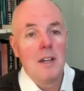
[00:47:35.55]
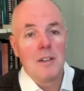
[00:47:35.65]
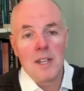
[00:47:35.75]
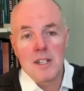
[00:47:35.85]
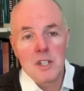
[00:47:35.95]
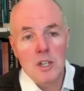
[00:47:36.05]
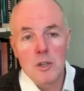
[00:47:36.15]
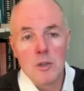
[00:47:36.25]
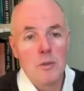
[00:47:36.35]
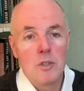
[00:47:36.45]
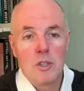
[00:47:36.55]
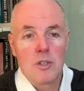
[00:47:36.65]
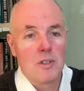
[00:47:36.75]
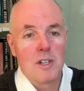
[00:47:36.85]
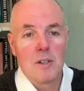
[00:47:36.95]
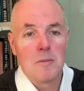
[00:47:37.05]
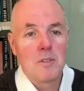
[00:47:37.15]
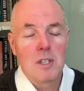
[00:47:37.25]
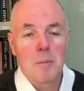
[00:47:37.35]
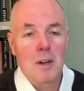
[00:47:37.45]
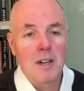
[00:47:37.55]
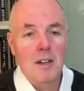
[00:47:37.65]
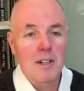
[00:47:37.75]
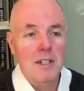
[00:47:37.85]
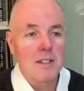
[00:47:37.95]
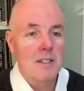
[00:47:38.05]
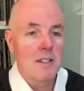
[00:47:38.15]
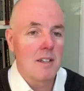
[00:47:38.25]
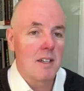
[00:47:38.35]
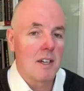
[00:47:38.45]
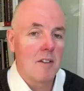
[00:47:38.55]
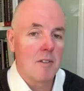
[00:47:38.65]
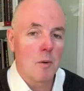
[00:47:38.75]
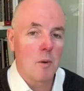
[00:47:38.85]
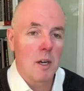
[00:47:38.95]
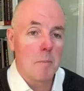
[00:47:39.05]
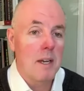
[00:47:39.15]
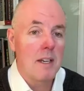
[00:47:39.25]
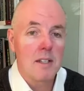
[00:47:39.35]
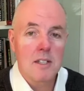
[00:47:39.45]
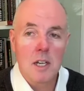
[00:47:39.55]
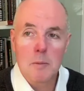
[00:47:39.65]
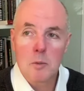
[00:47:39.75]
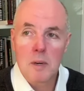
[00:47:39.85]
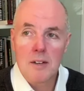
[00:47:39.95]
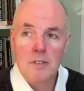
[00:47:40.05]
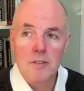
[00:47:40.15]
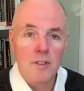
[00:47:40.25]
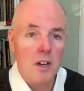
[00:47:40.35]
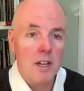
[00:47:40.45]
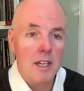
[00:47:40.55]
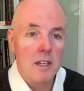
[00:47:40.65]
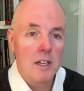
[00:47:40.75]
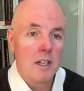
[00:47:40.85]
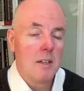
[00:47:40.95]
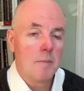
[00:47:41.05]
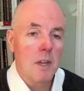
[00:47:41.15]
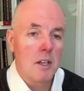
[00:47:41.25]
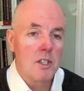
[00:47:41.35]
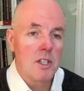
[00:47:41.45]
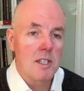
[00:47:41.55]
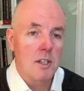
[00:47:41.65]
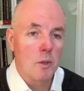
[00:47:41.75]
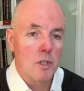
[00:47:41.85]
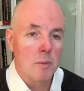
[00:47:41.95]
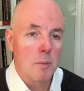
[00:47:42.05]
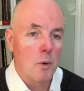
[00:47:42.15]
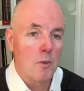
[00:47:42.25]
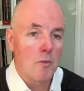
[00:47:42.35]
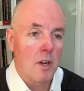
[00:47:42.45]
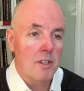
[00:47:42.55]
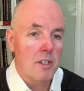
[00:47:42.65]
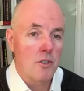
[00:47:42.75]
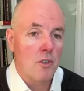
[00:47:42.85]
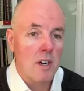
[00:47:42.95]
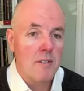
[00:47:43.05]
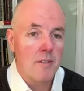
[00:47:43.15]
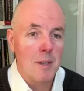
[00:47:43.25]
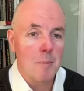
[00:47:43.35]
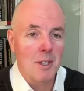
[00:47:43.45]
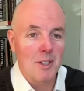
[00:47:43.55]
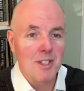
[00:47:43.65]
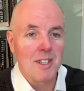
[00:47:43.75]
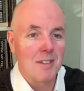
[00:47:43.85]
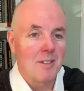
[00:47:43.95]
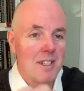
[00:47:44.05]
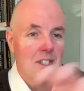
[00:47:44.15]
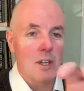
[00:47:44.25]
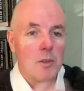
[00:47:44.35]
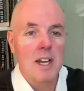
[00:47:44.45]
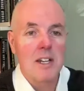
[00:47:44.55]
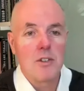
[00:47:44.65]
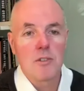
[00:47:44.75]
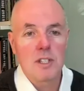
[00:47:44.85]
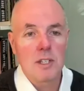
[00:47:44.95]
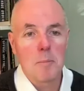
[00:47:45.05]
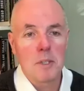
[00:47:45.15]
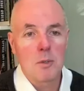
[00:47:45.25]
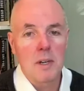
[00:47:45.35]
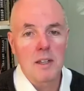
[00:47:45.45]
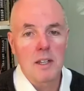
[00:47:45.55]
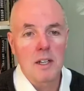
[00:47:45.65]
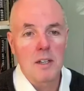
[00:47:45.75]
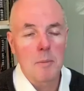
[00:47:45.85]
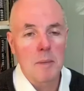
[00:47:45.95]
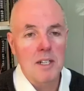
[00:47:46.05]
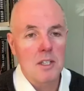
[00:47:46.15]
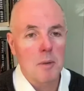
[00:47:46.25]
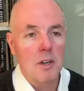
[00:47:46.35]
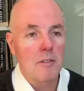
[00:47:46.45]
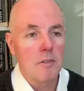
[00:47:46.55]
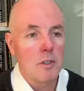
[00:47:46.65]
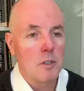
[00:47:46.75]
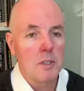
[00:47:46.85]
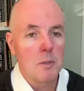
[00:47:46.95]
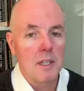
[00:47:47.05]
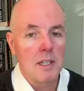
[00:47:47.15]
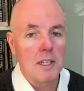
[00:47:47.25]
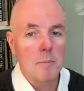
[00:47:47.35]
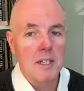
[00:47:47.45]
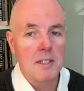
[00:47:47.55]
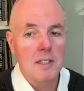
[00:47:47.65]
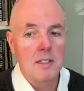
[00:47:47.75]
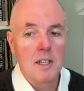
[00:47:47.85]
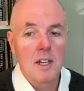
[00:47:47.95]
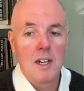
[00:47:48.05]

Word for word: these huge, you know, supply lines that are, are required. Many of the times we have to fly logistical support rather than drive it because the, it's so dangerous in between the, the main supply routes between these bases.